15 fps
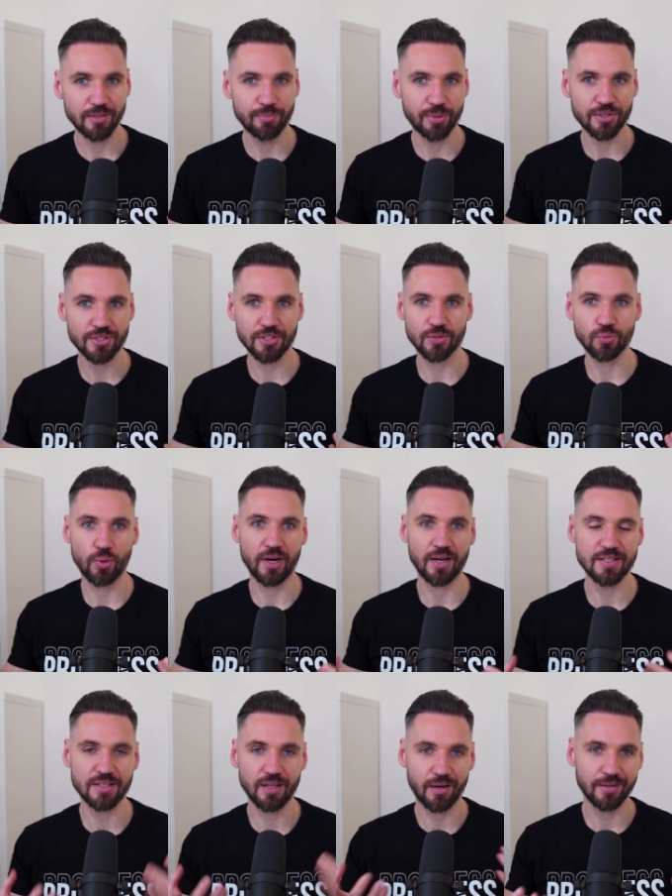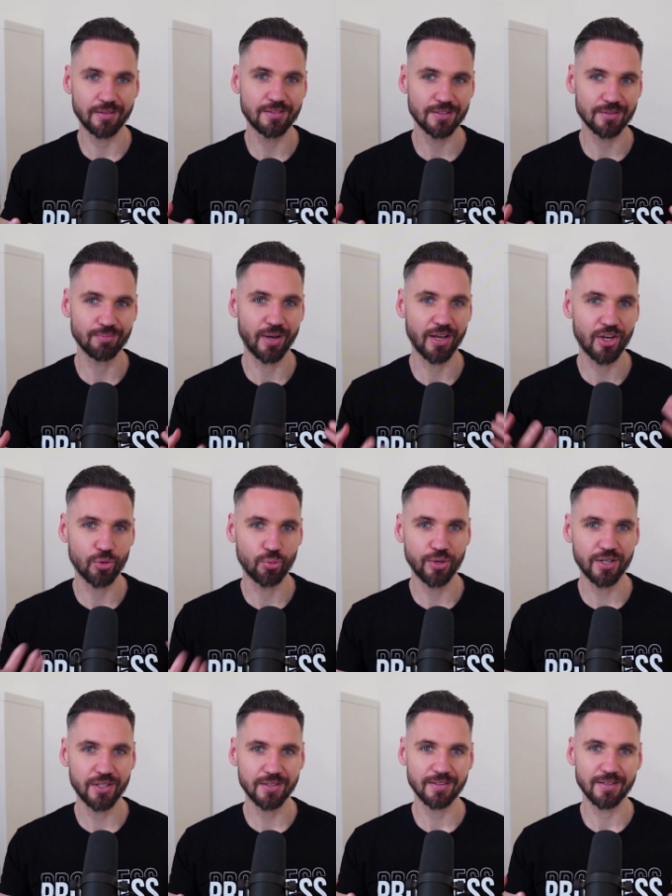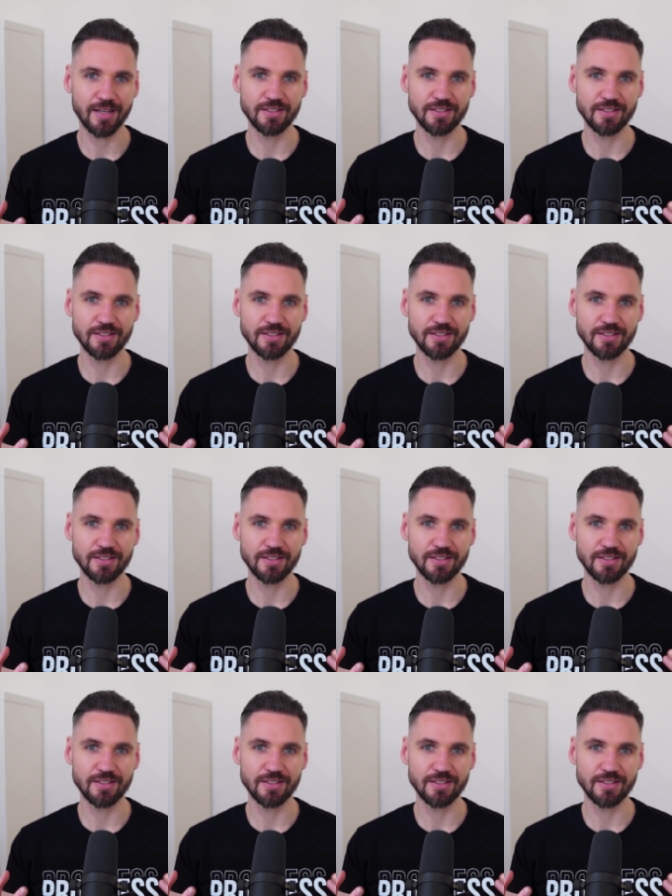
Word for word: person when I started my career as